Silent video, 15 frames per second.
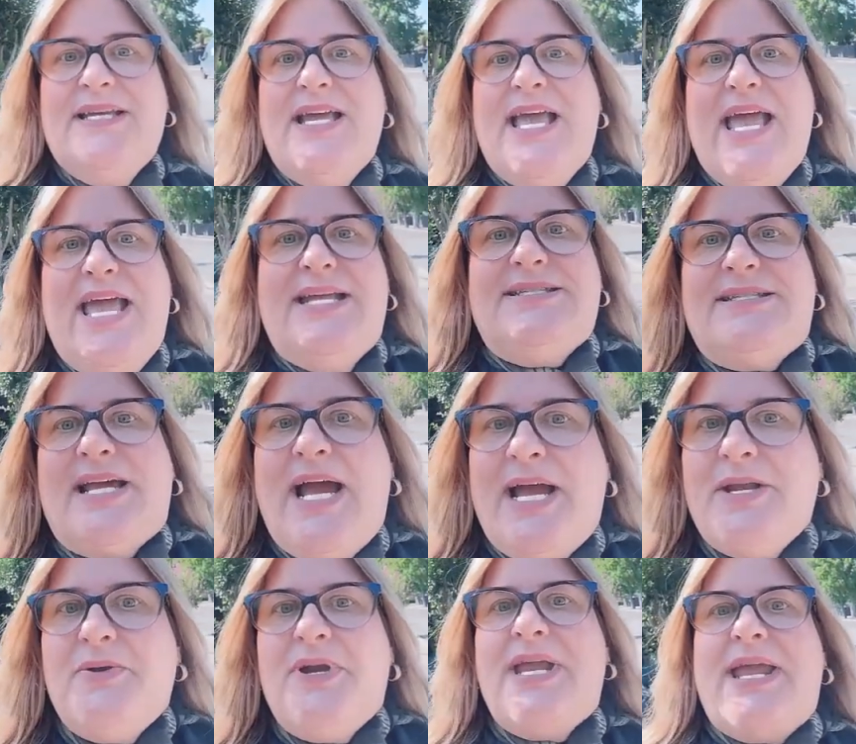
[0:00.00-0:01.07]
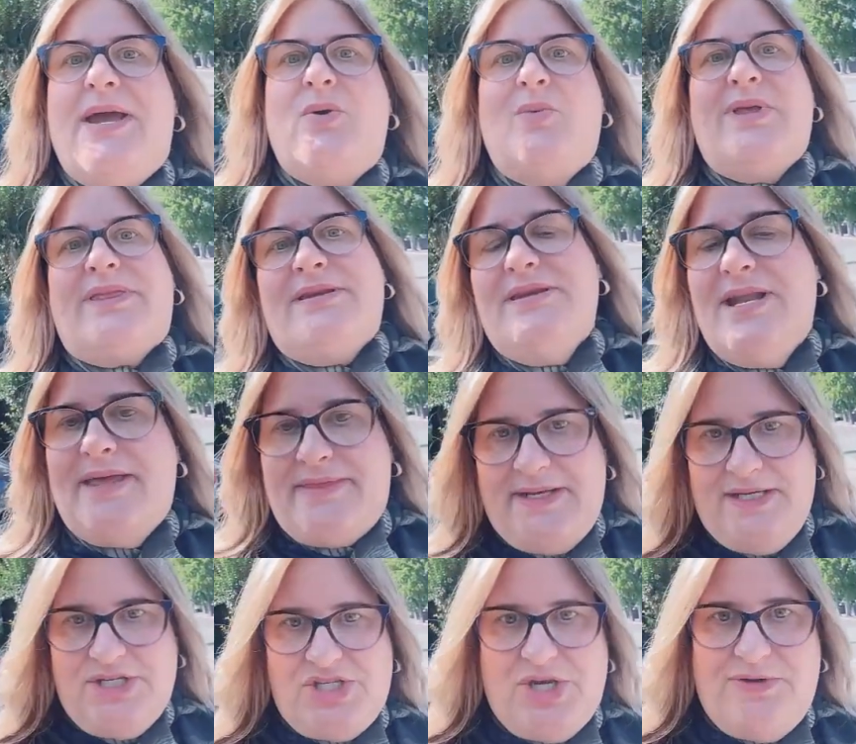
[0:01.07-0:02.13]
and tiring out with nothing
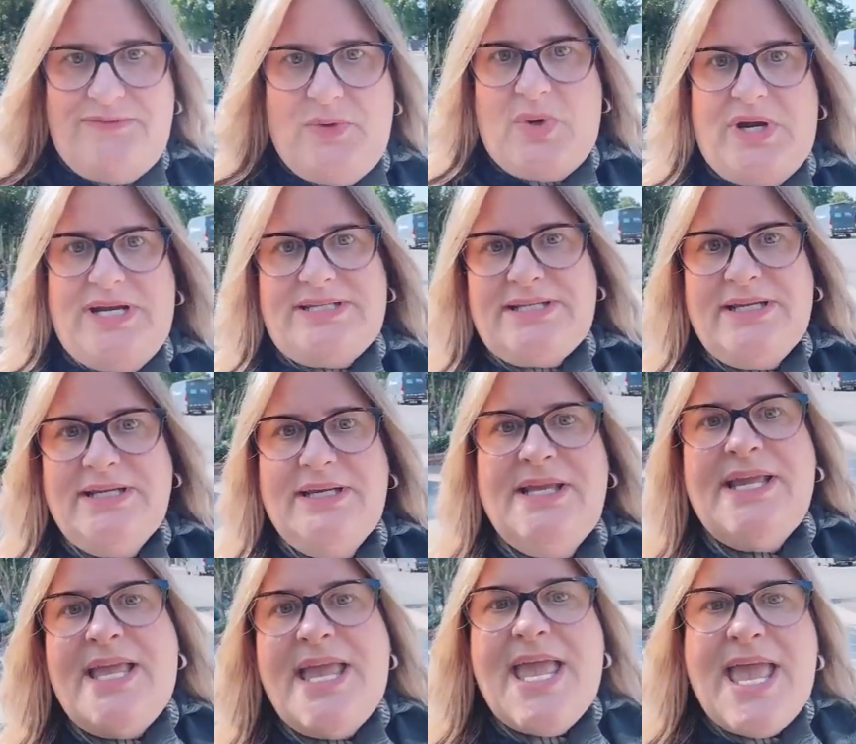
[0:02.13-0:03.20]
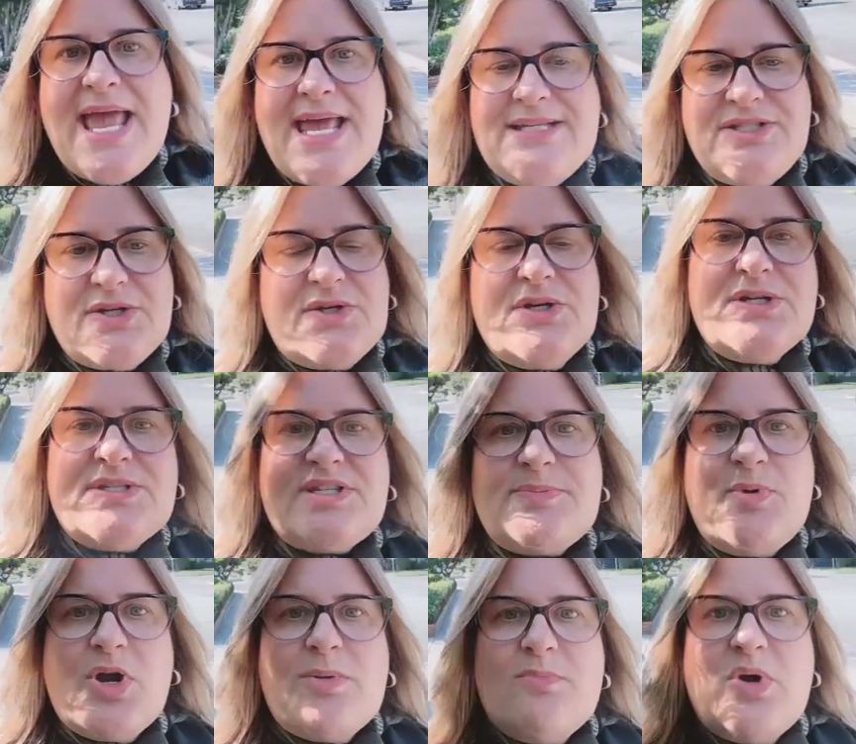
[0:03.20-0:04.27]
to show for it. Enter
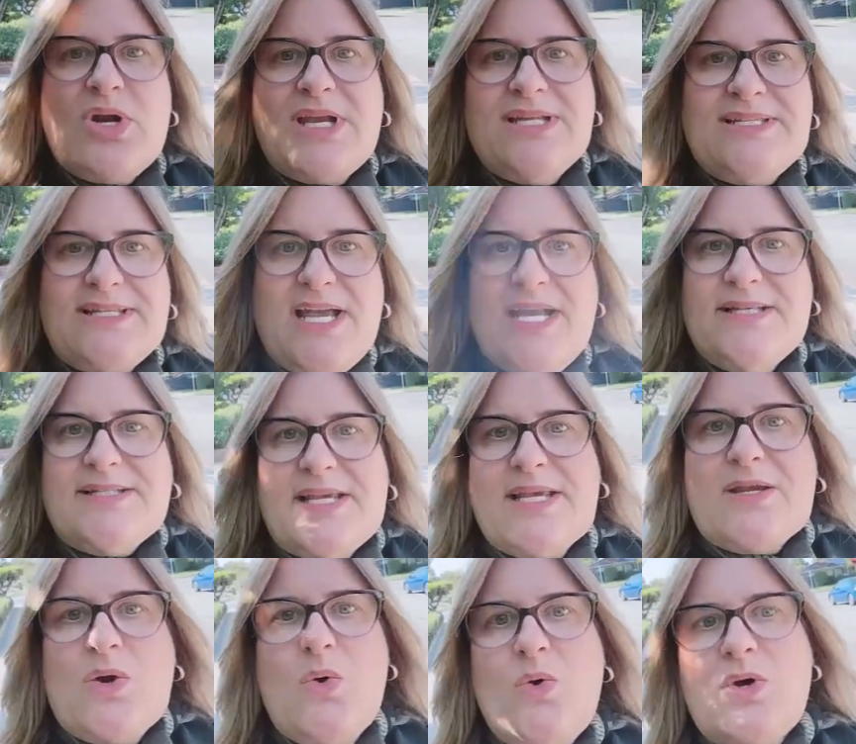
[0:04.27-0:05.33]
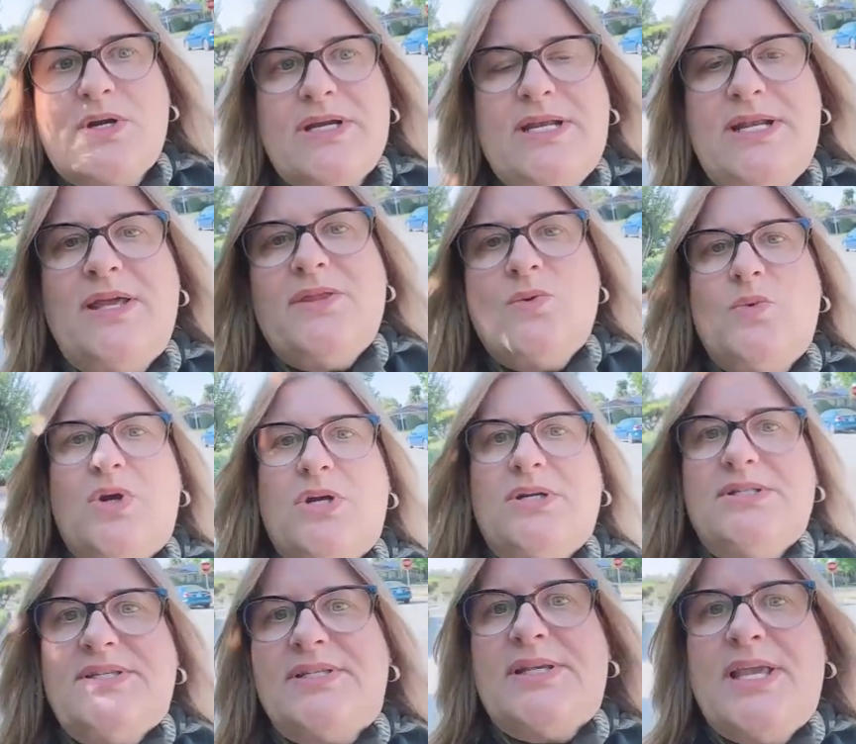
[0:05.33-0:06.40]
smart market sizing, or in other
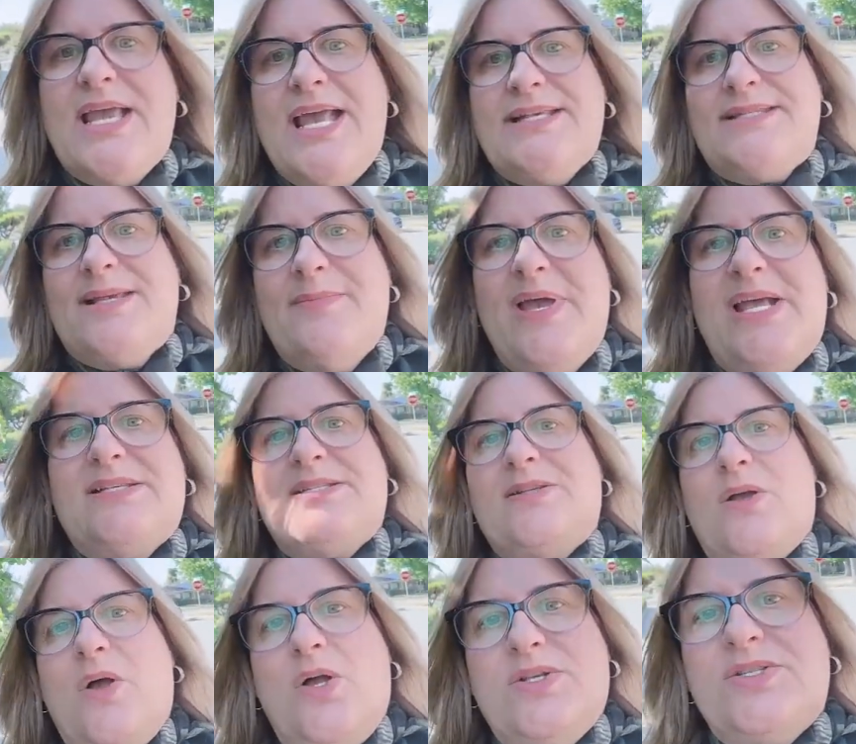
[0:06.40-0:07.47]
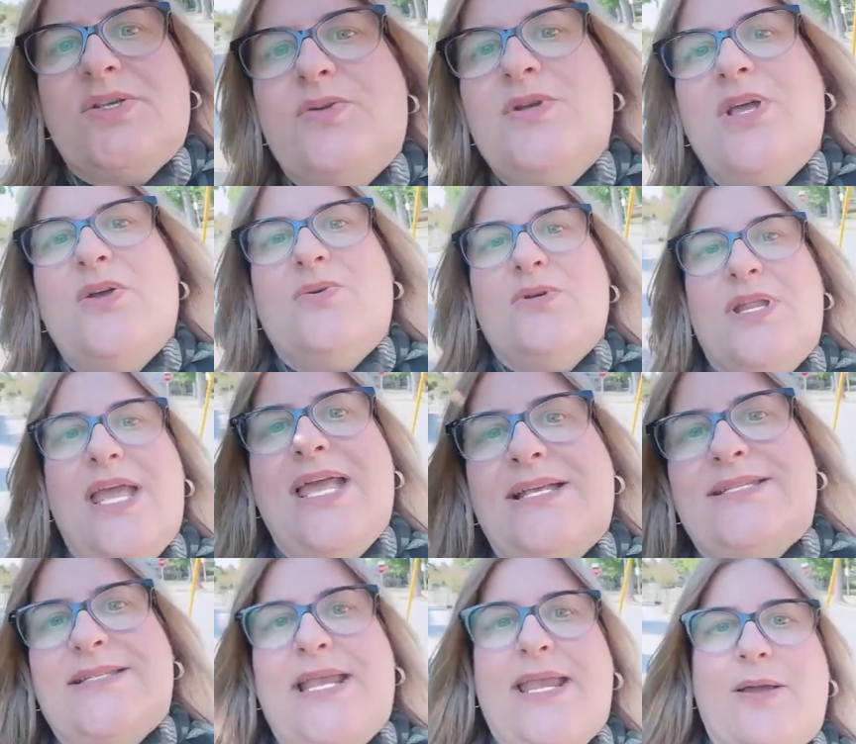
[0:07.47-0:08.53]
words, SMS, also known
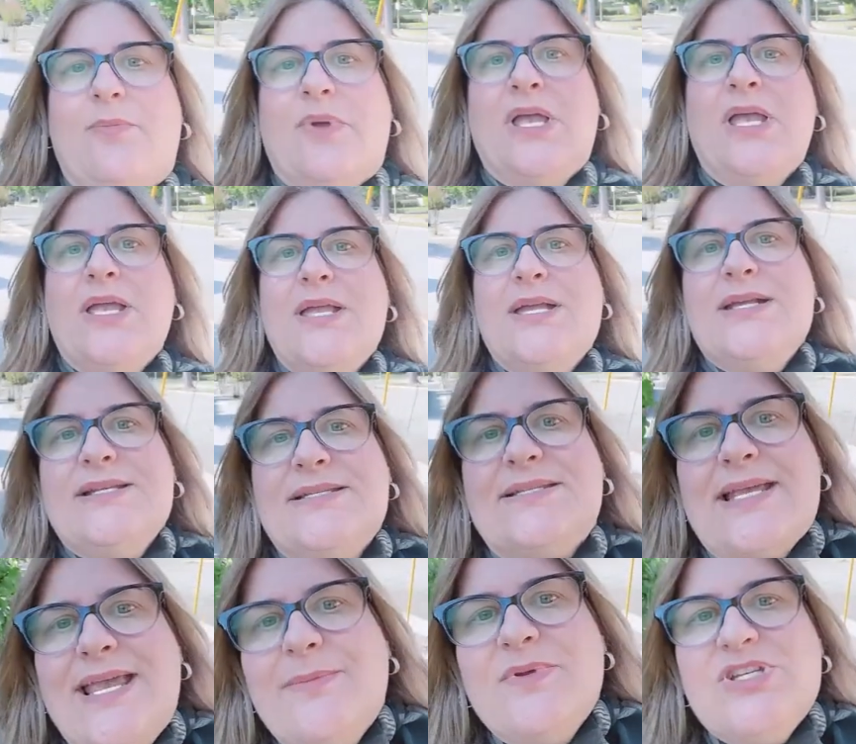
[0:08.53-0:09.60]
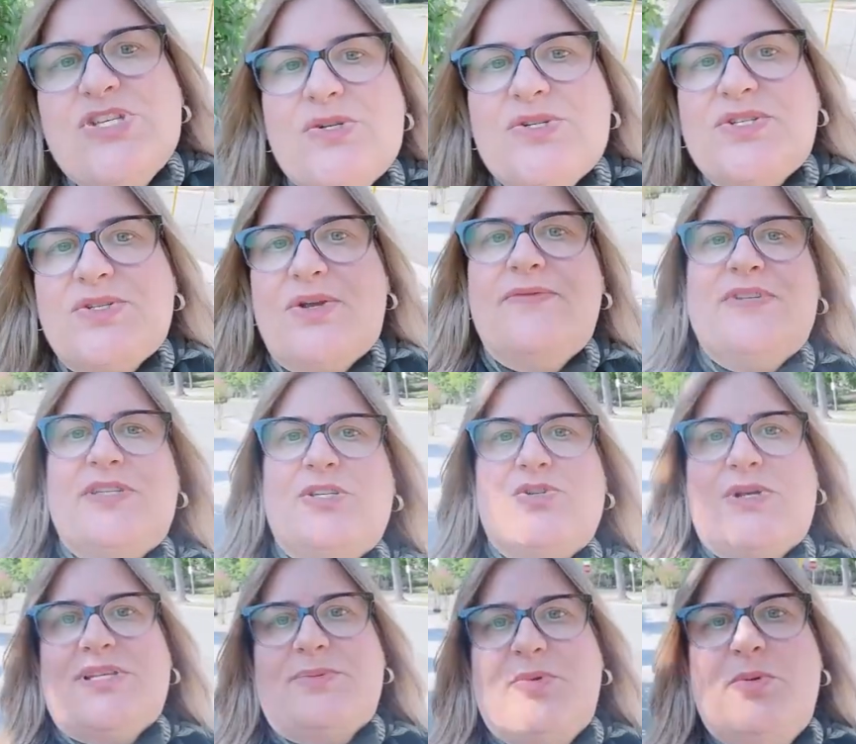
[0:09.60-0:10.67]
as SAM. SAM is your service
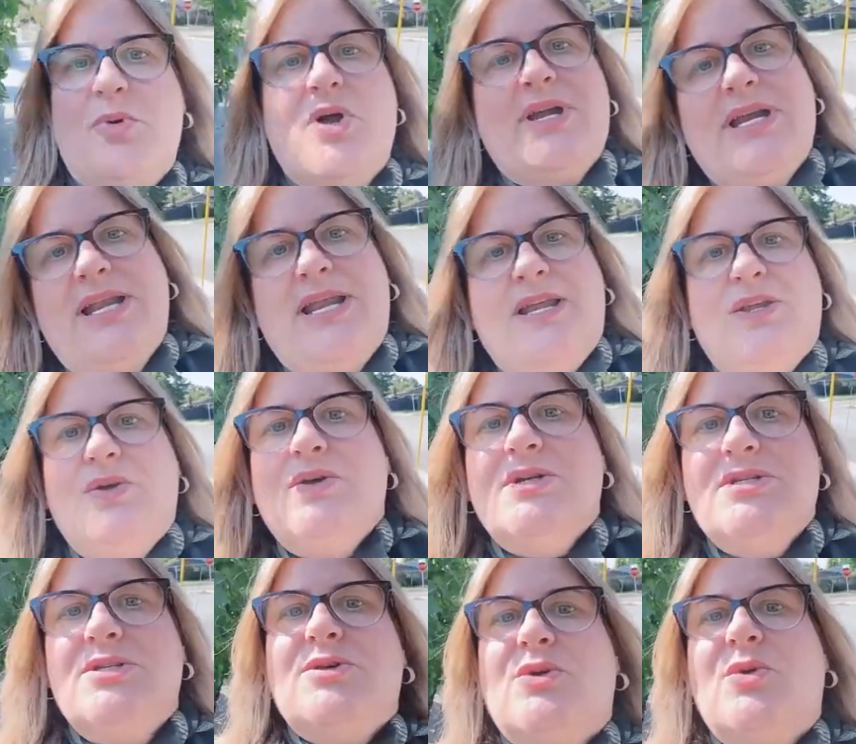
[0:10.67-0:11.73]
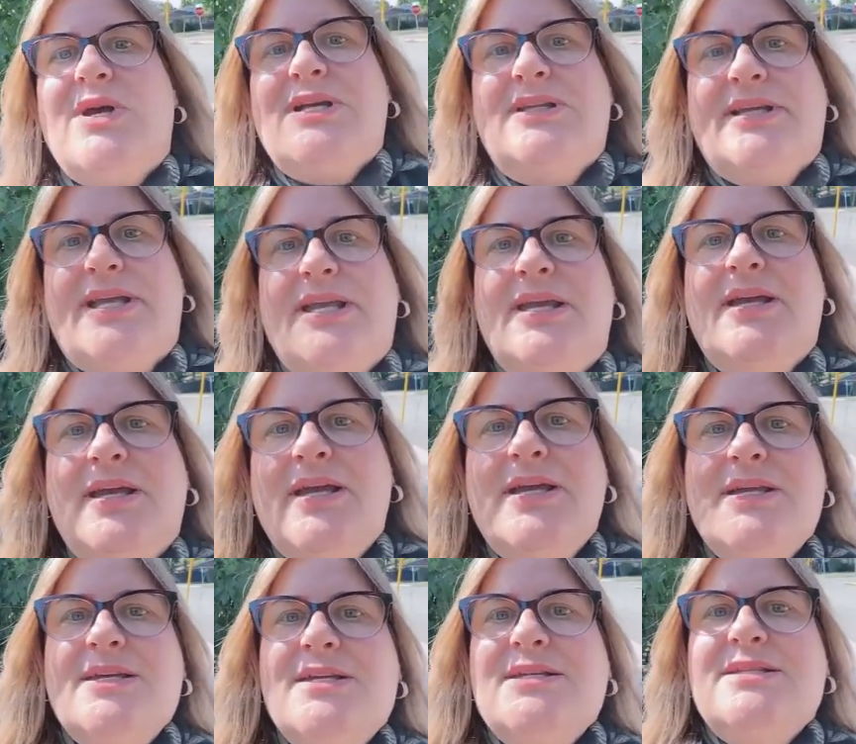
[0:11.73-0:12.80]
addressable marketing you can do quickly
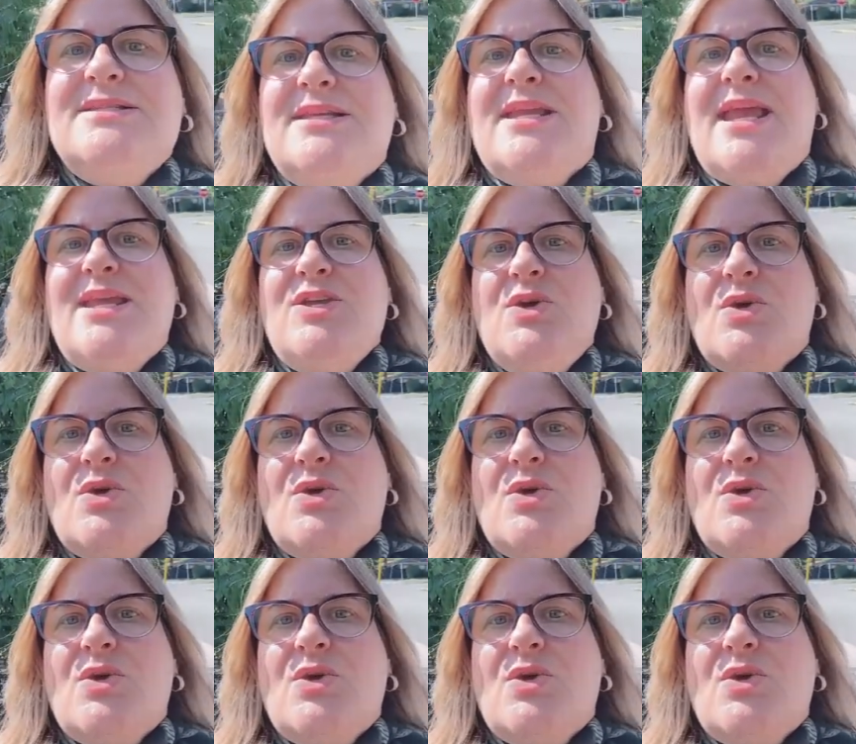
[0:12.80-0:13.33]
to get your